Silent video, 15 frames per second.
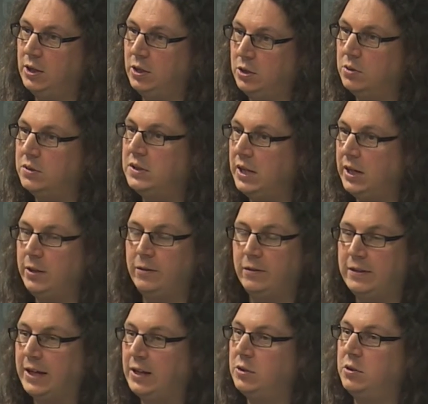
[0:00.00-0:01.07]
using
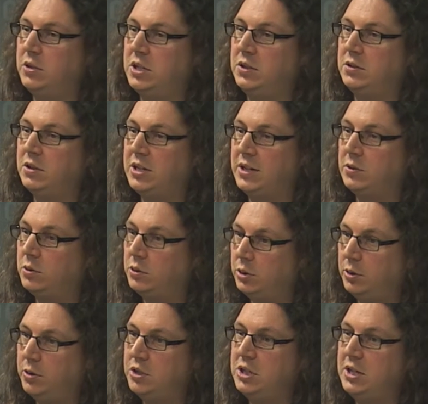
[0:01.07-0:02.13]
technologies such as
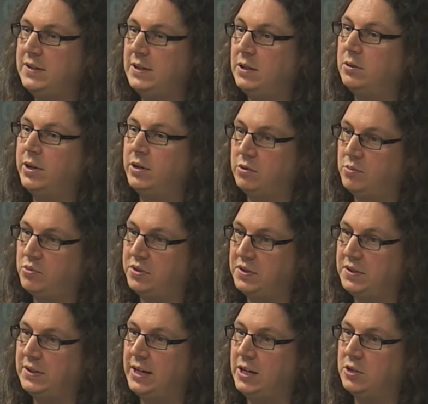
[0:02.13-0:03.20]
ontologies and knowledge
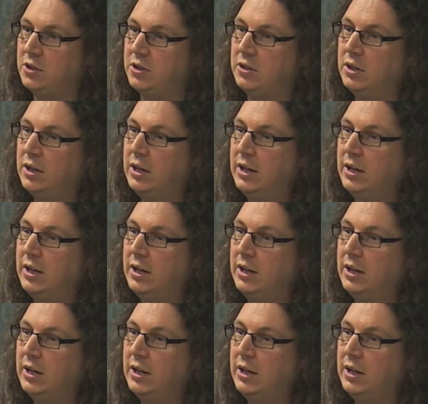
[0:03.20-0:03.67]
representation